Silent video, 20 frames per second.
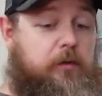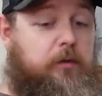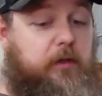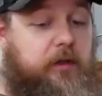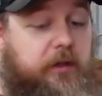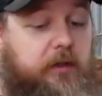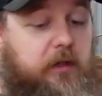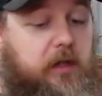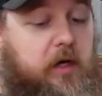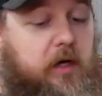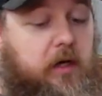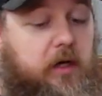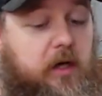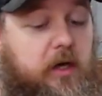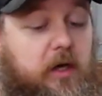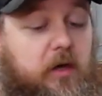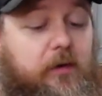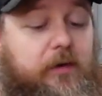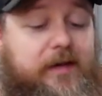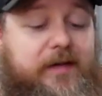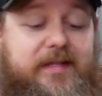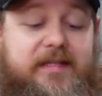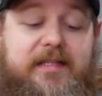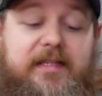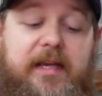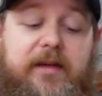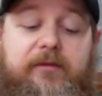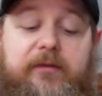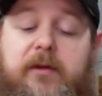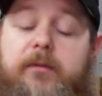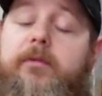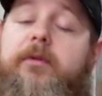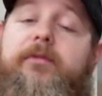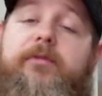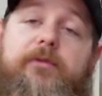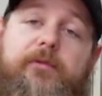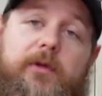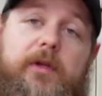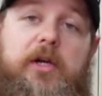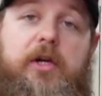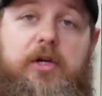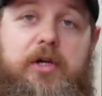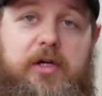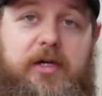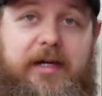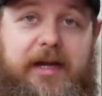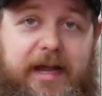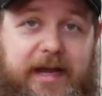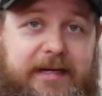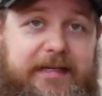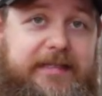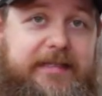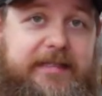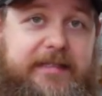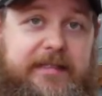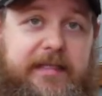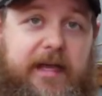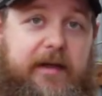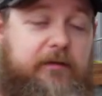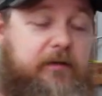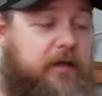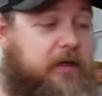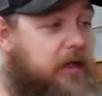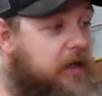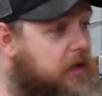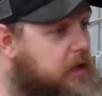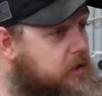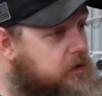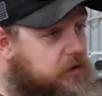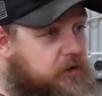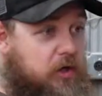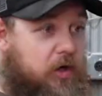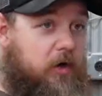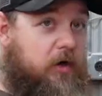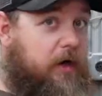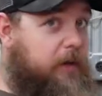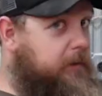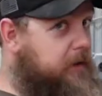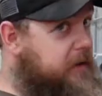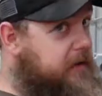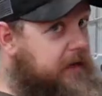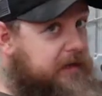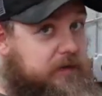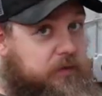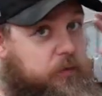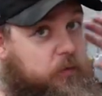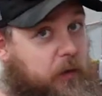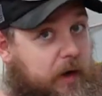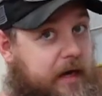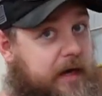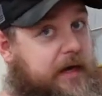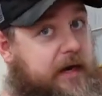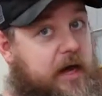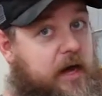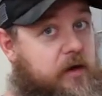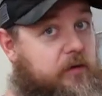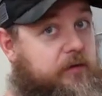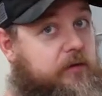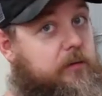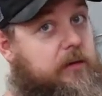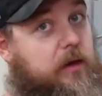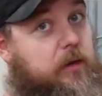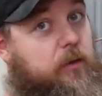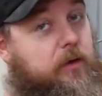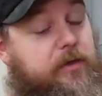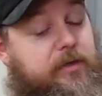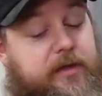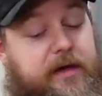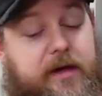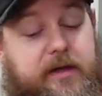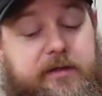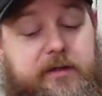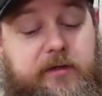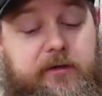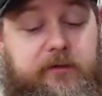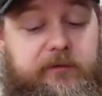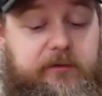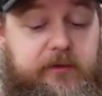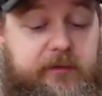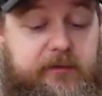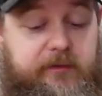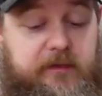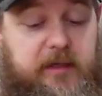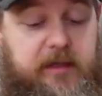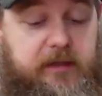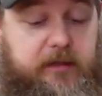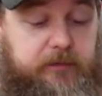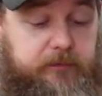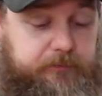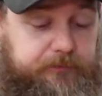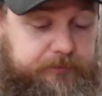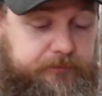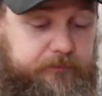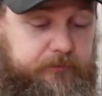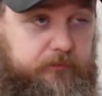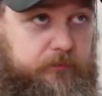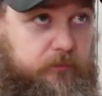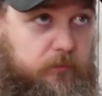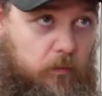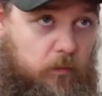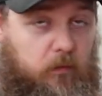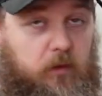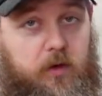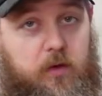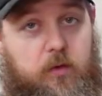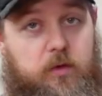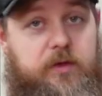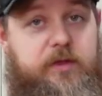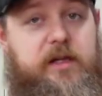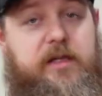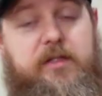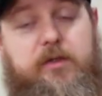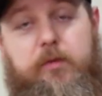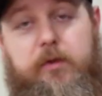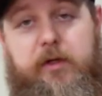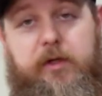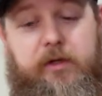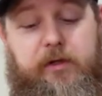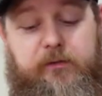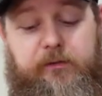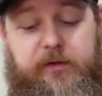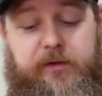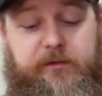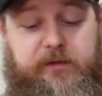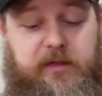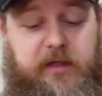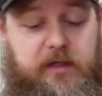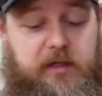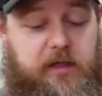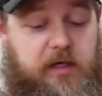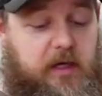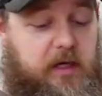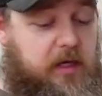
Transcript: really long, we had a CFM of 387. So, I mean, that's way down from that 1015. 1,115.